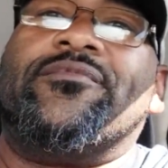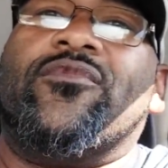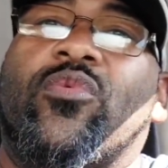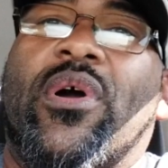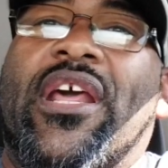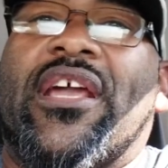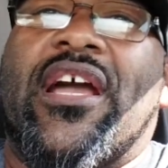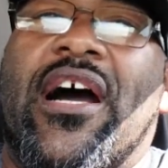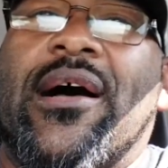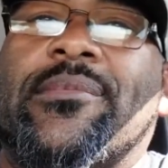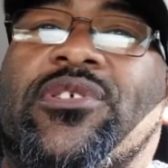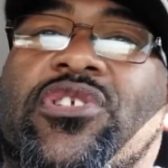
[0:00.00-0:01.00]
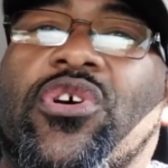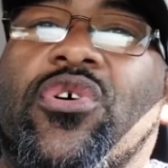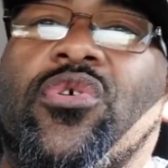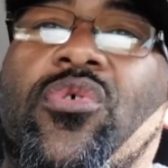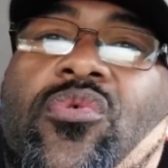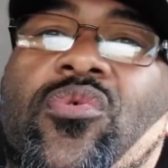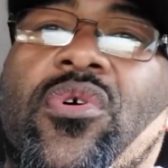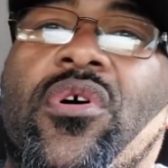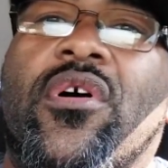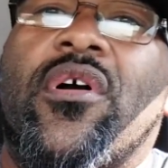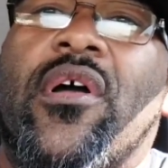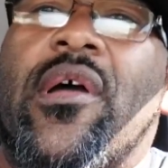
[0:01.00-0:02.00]
when it comes to
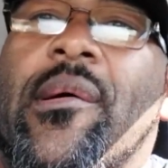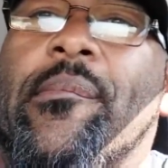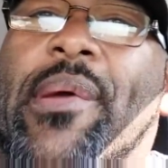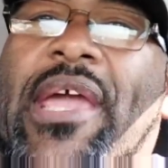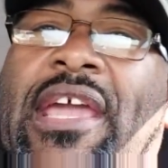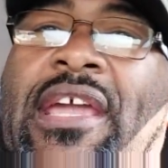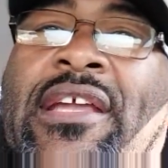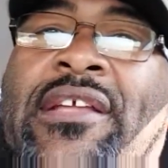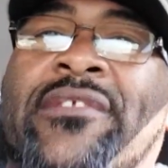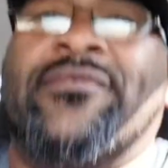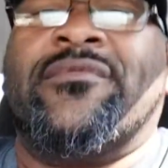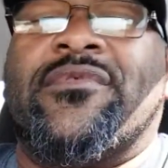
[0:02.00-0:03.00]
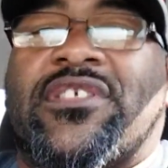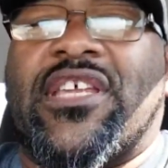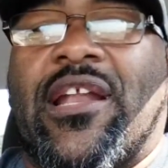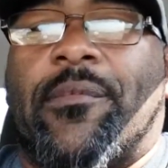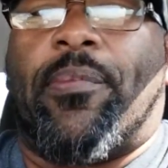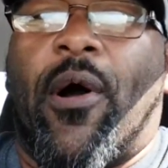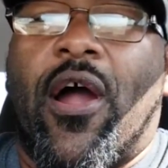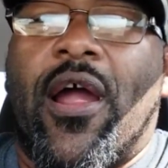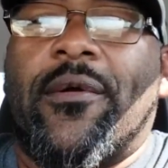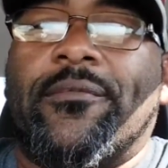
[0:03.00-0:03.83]
being set apart,